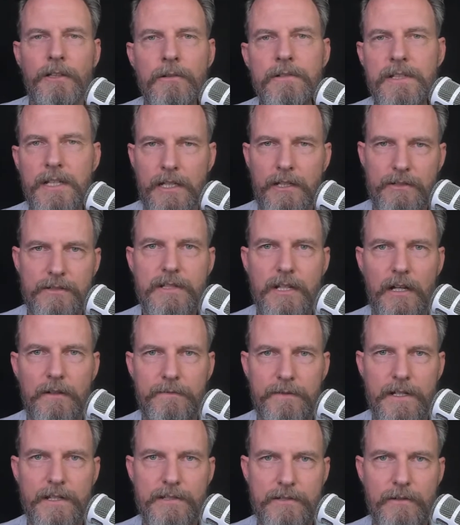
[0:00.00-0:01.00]
losing
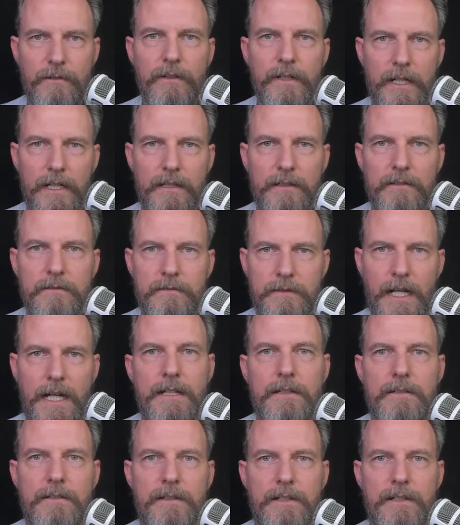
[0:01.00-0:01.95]
yourself in a story, right?